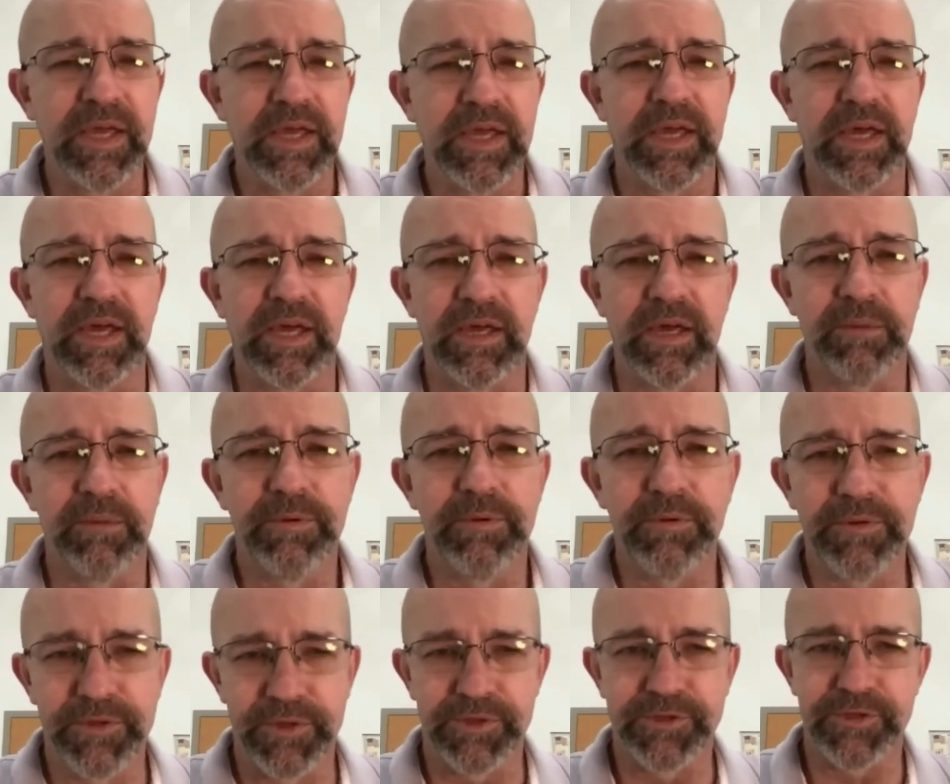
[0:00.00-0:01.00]
uh, helping
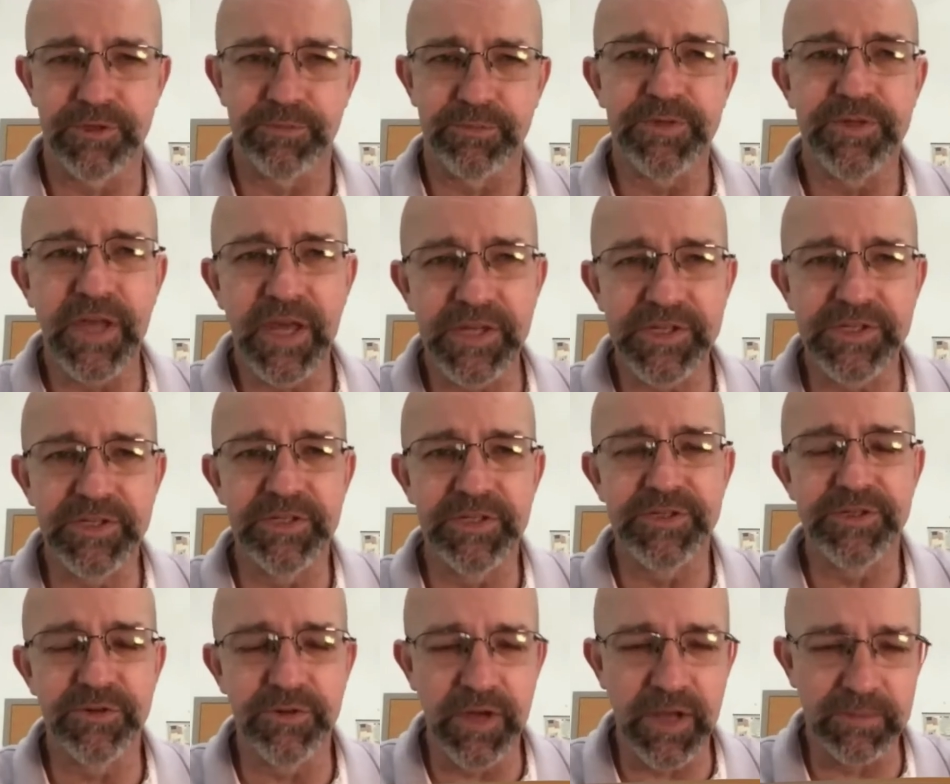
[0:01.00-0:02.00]
with the interpretation of this
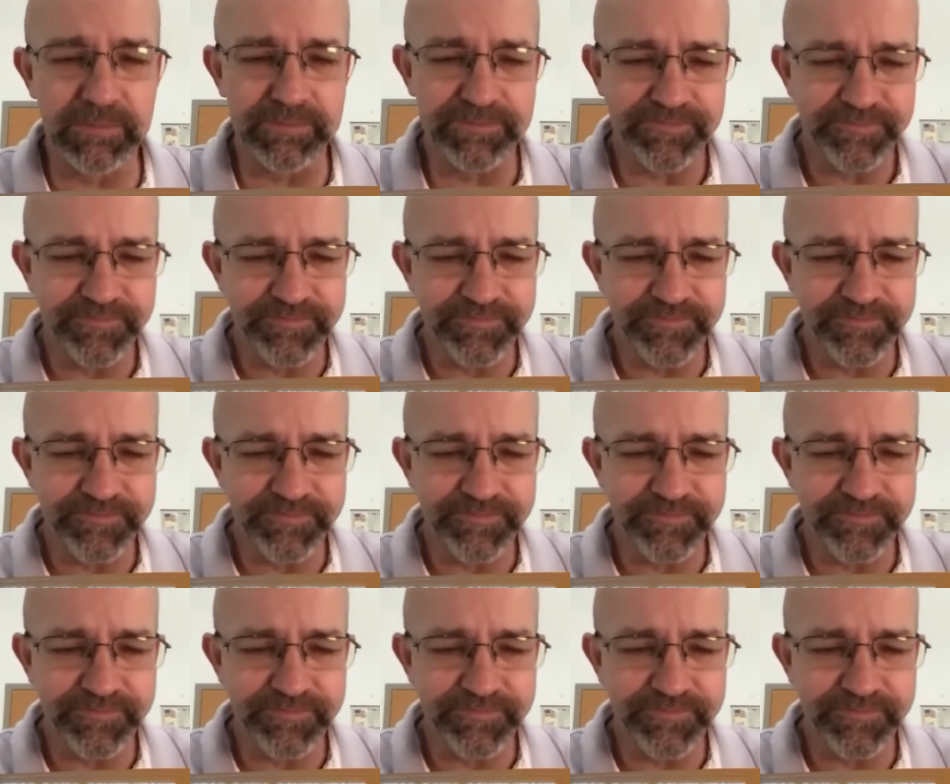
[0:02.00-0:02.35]
dream.